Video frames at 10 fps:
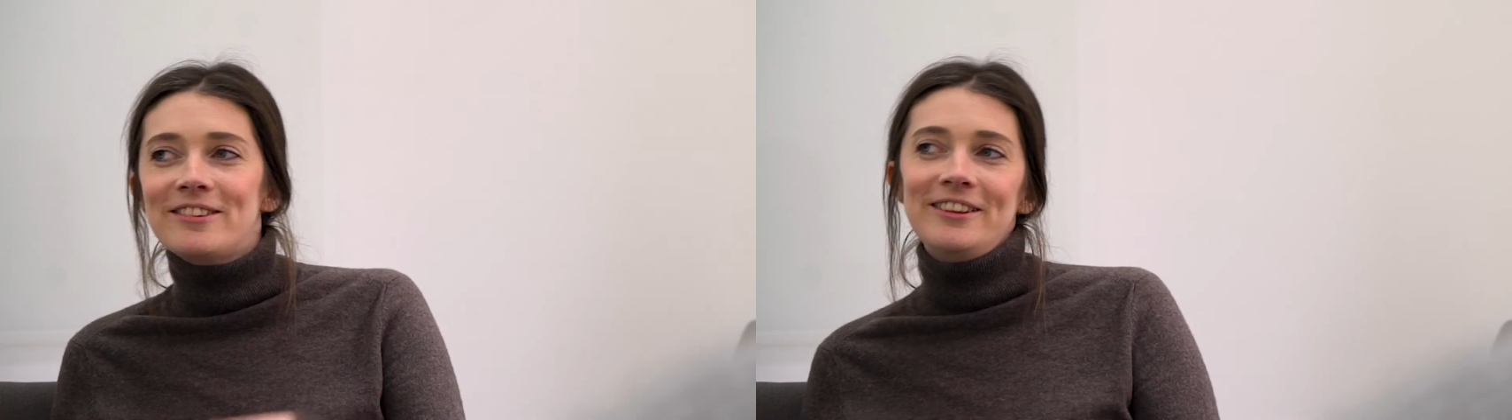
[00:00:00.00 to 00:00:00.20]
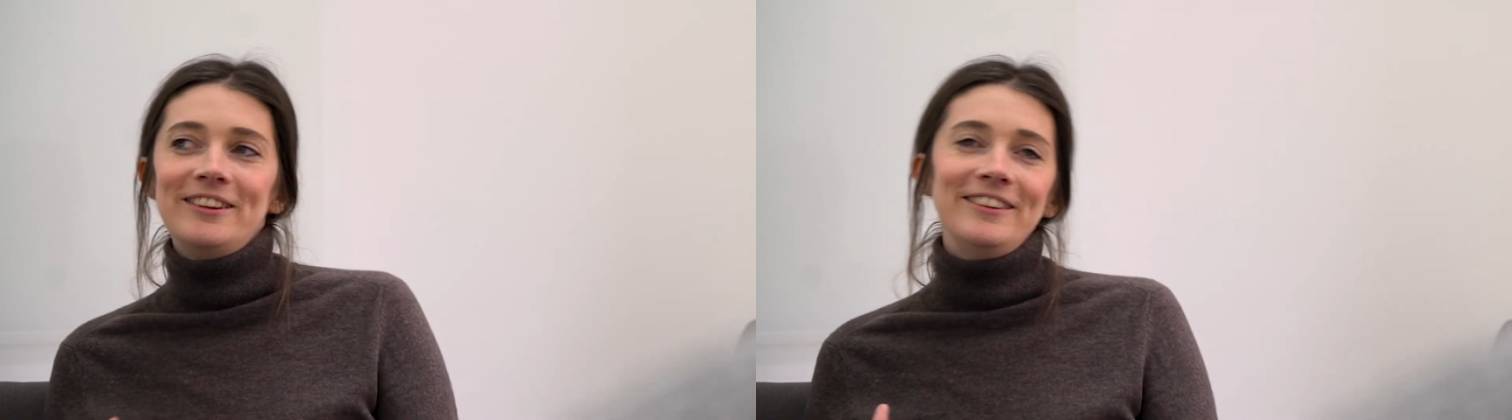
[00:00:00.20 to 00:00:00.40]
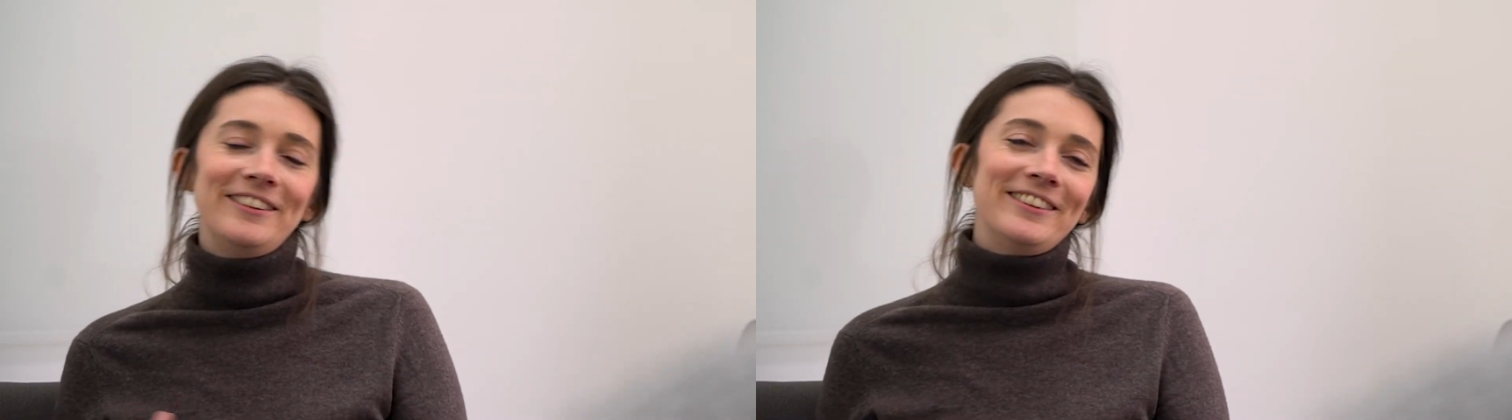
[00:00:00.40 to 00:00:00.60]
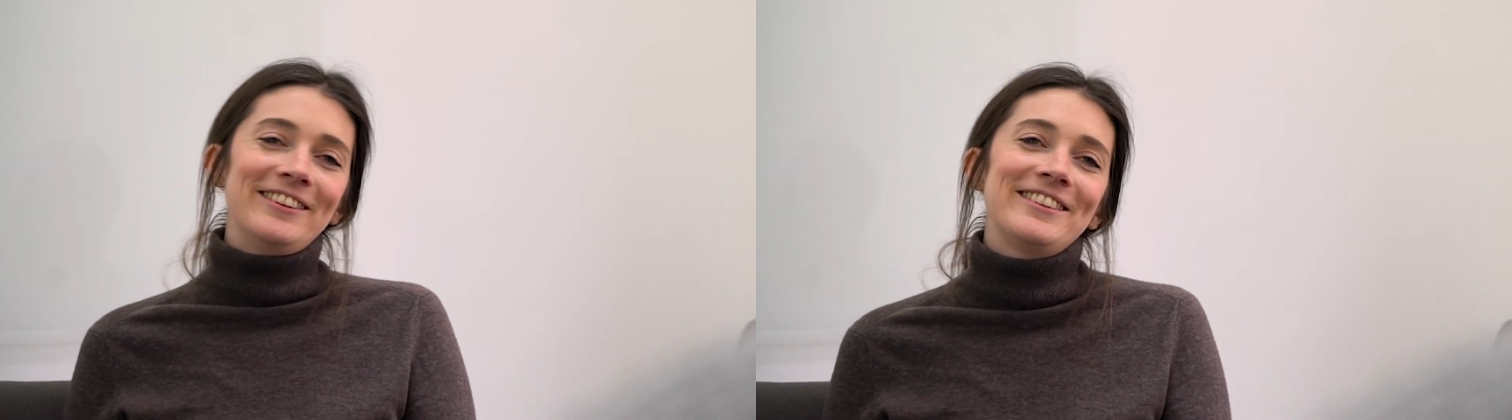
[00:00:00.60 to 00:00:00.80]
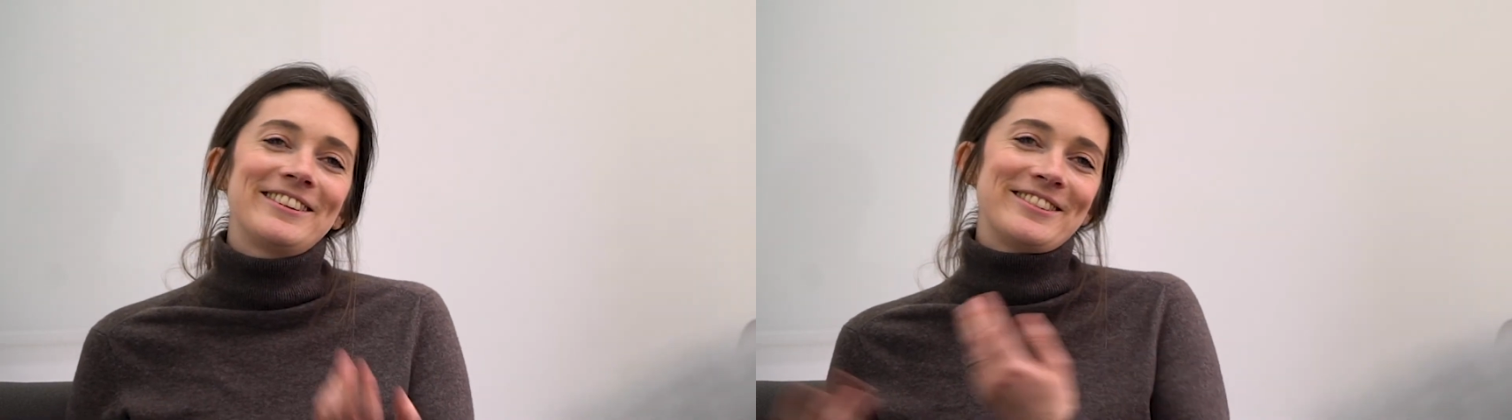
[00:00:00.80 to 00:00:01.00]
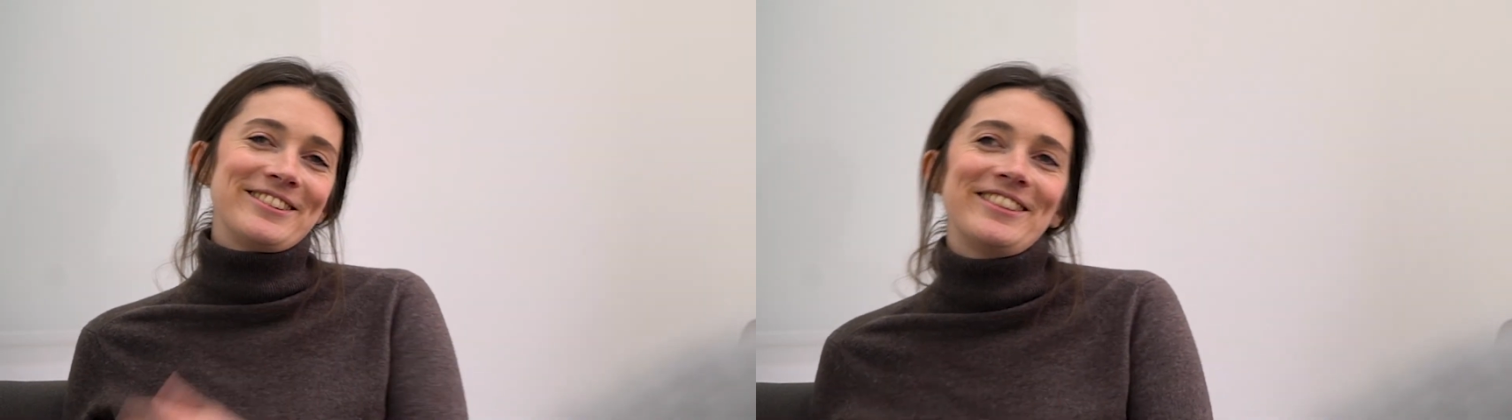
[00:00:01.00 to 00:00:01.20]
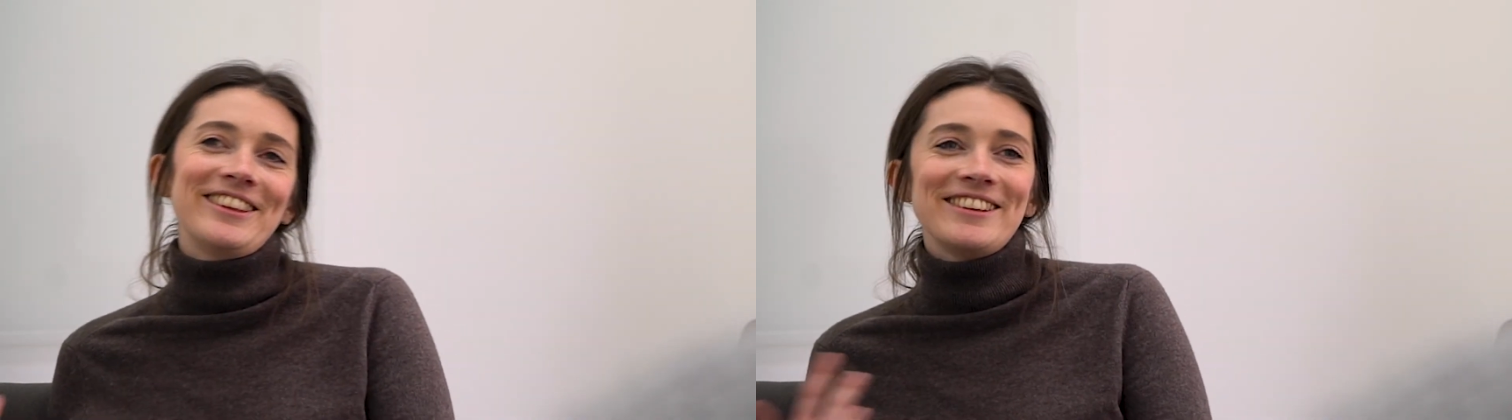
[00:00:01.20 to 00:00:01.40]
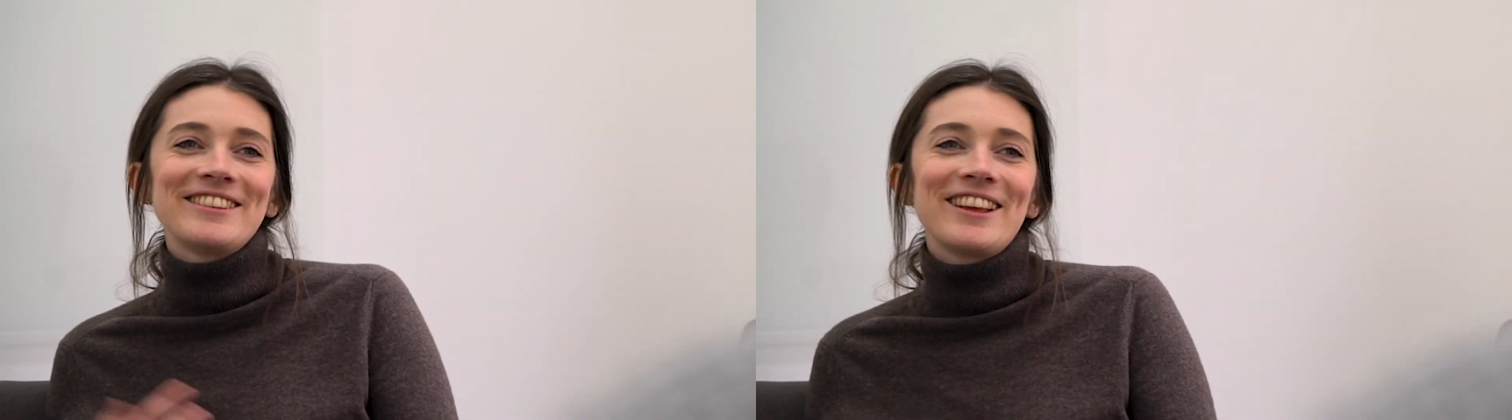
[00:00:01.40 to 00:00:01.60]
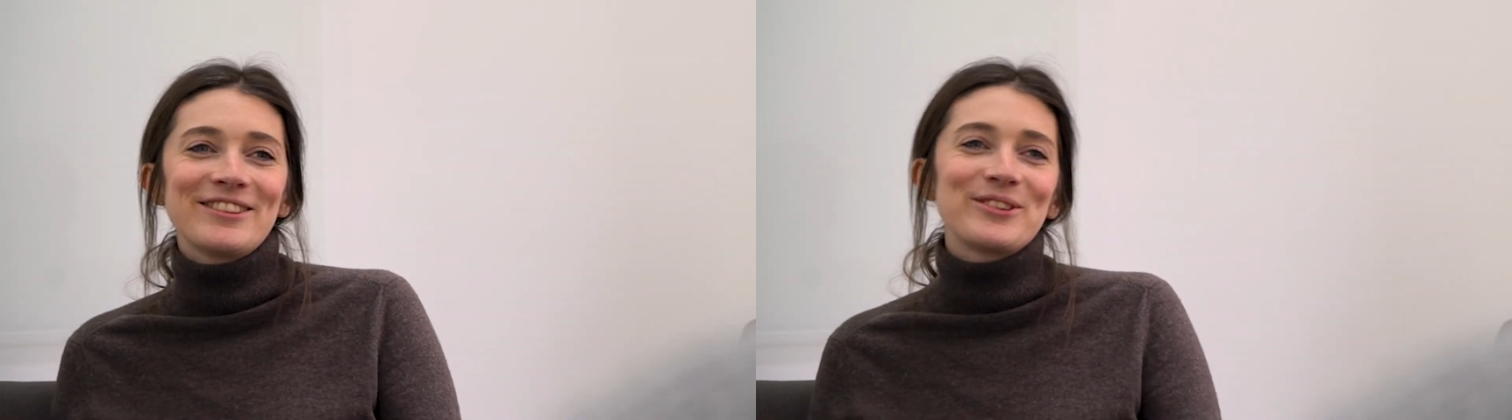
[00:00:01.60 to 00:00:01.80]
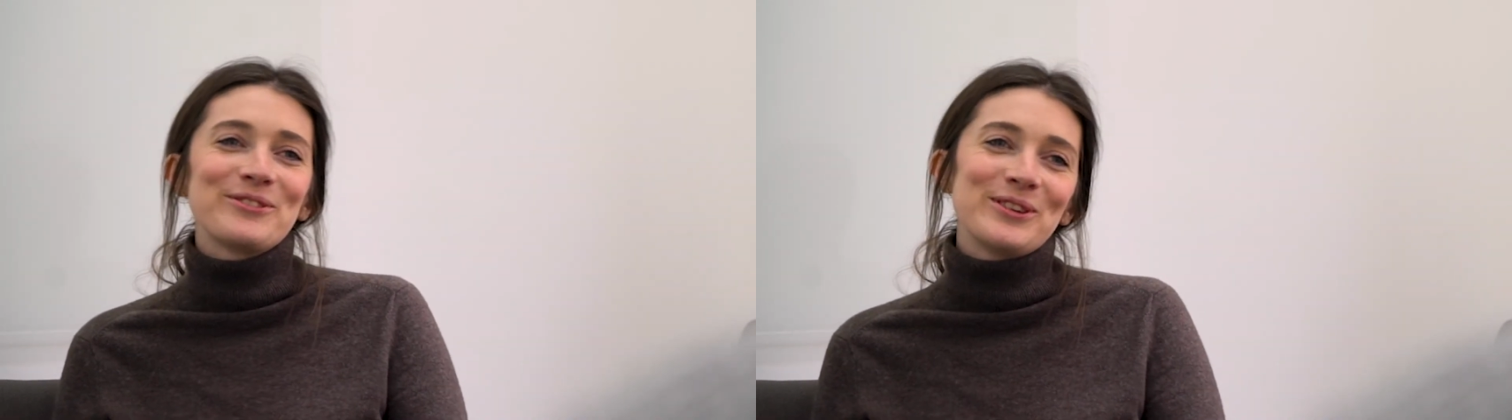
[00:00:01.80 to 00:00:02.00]
in to do this. That's
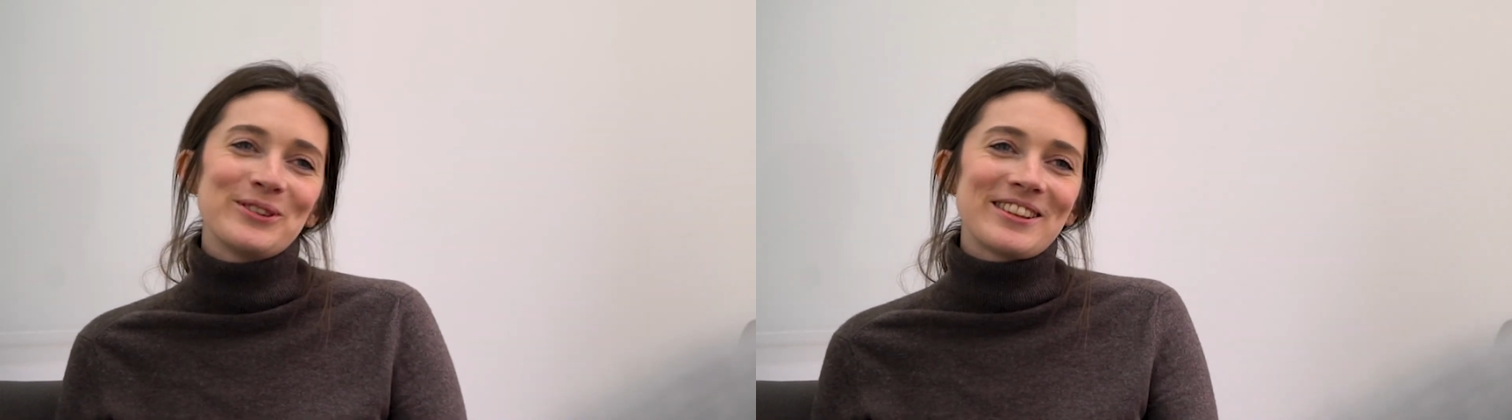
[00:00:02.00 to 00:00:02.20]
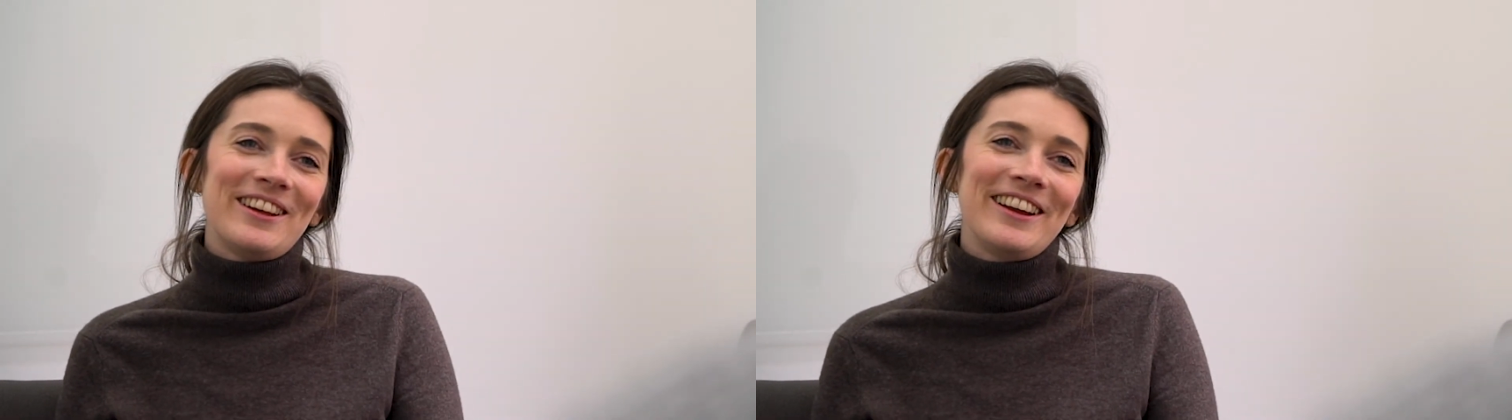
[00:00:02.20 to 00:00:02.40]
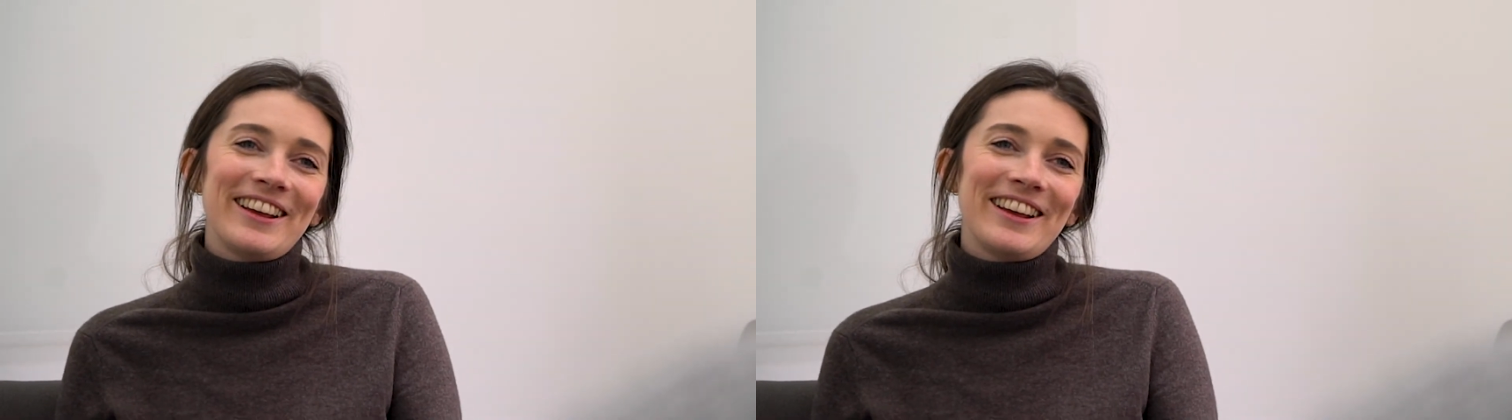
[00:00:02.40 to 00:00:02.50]
what it feels like.